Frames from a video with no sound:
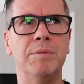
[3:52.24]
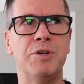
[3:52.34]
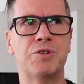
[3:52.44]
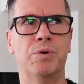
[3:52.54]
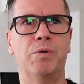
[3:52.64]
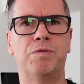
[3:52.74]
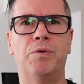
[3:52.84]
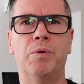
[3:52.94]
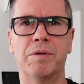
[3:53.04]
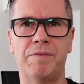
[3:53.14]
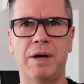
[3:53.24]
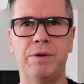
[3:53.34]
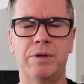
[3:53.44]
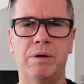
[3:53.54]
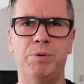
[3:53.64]
insured for the
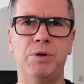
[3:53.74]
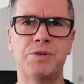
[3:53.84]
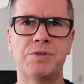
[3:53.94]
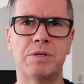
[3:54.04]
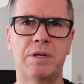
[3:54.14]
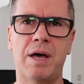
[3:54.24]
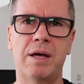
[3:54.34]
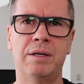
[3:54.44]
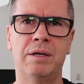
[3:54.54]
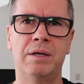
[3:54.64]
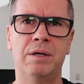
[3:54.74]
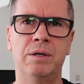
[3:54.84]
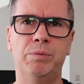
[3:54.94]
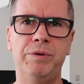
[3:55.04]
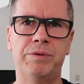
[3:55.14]
value that I purchased it at,
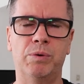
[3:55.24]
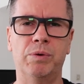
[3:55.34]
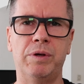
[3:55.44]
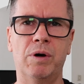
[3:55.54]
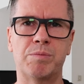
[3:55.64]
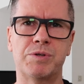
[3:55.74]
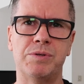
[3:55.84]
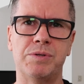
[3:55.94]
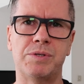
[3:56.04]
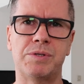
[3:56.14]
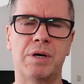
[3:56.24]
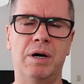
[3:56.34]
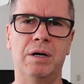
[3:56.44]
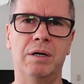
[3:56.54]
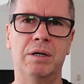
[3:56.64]
with all the options,
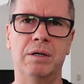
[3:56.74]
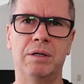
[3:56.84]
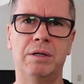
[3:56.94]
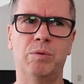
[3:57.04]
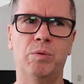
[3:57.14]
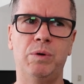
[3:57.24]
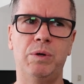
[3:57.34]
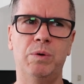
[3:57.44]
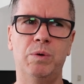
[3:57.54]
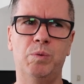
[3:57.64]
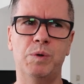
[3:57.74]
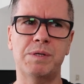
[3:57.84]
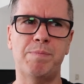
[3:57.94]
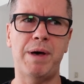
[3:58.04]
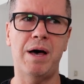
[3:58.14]
was
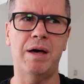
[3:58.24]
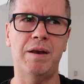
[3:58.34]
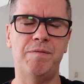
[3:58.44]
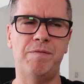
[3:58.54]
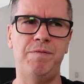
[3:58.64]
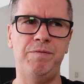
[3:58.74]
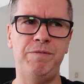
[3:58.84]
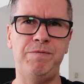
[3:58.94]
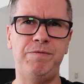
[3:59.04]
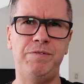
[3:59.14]
about $50